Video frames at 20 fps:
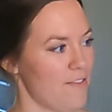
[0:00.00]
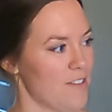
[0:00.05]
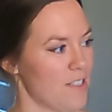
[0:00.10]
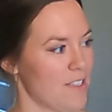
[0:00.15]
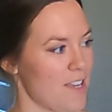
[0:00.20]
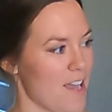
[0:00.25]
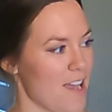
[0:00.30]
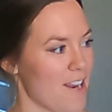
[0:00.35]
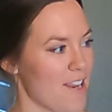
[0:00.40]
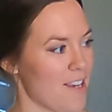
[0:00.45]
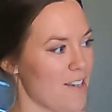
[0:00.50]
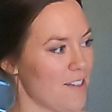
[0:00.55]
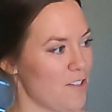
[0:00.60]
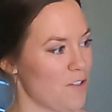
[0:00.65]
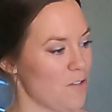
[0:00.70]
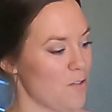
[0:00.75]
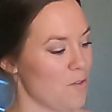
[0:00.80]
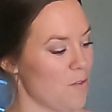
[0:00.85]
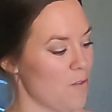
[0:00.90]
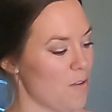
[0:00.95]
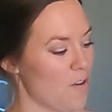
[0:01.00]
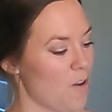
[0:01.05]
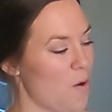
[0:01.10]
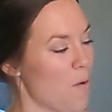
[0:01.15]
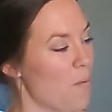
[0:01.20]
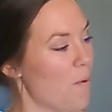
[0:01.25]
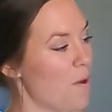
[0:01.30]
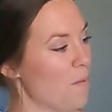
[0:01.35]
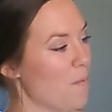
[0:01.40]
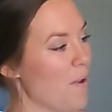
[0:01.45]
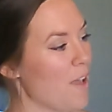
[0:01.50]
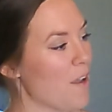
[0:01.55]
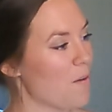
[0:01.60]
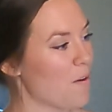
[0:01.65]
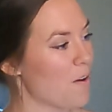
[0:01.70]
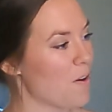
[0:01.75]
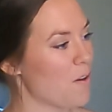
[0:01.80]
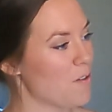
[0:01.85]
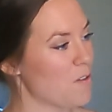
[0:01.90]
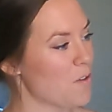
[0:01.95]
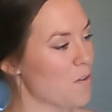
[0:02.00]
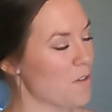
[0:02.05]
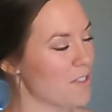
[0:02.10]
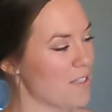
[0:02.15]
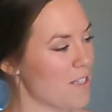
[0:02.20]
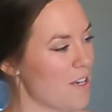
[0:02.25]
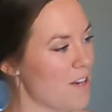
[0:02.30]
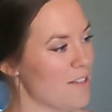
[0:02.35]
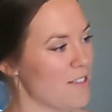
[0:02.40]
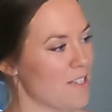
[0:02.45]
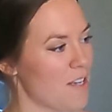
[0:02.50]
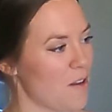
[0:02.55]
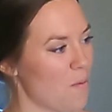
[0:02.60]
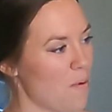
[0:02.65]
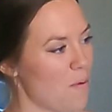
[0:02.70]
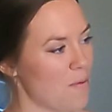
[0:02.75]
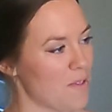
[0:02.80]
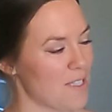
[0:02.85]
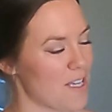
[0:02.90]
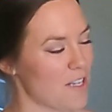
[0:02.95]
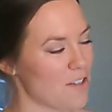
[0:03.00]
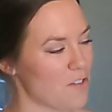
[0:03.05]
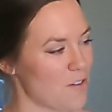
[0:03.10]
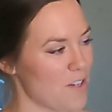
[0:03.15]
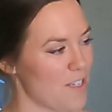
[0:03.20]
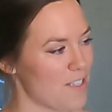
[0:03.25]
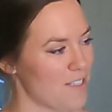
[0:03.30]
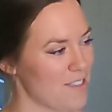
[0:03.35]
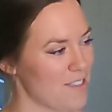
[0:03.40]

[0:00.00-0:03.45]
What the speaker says: deciding to go one way or go towards the hunting. What was that choice?